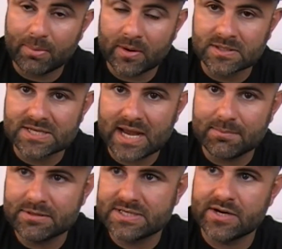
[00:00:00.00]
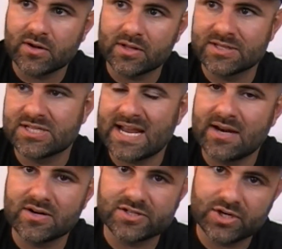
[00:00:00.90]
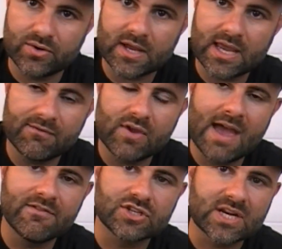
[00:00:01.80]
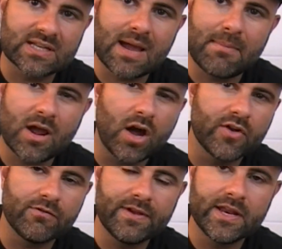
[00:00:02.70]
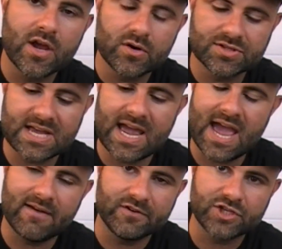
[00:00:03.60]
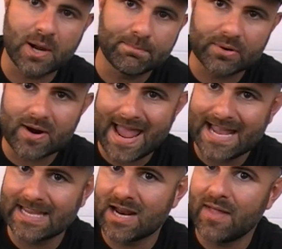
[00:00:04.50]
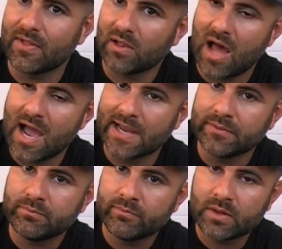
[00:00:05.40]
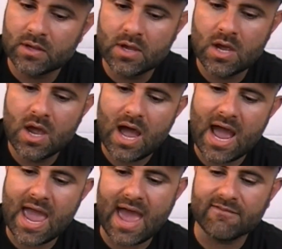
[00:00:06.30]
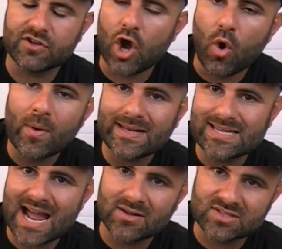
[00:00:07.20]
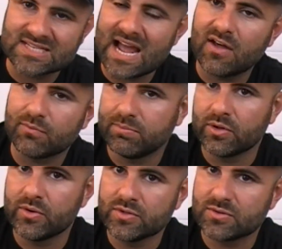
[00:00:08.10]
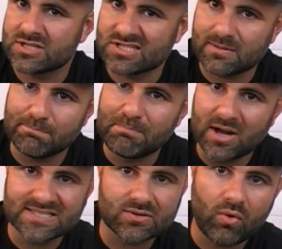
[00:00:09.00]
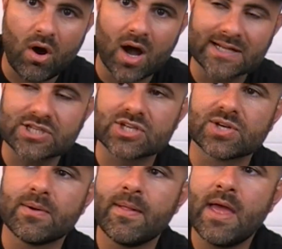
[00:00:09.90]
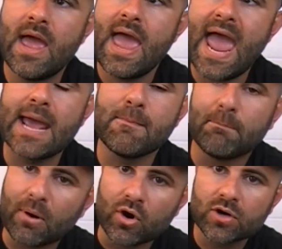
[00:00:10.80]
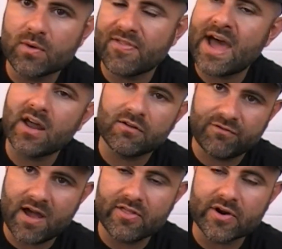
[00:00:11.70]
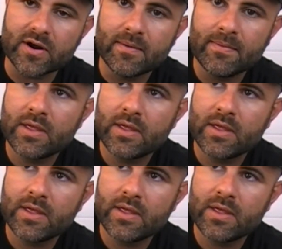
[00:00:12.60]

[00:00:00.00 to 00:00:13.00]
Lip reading: Burnside material in standard tuning. If you haven't checked out my other videos, I have Jumper Hanging on the Line, I have Going Down South Blues, which is a must watch, and Bird Without a Feather.